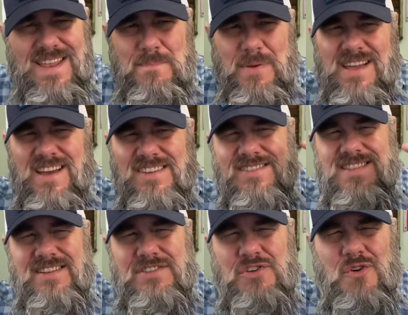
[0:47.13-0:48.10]
because
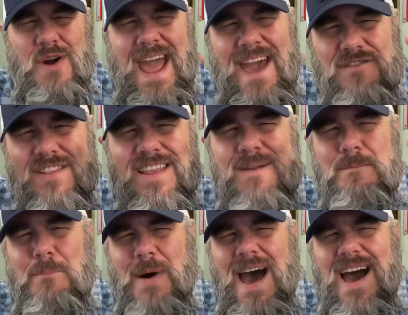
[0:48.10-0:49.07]
the traveling
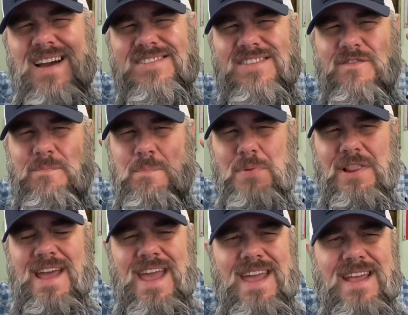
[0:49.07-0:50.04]
box of
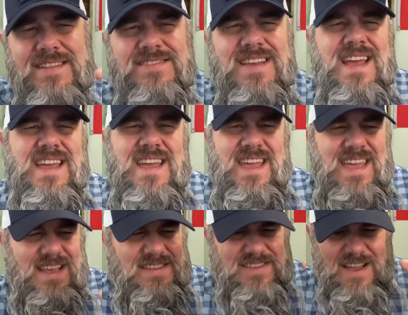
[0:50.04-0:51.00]
blends is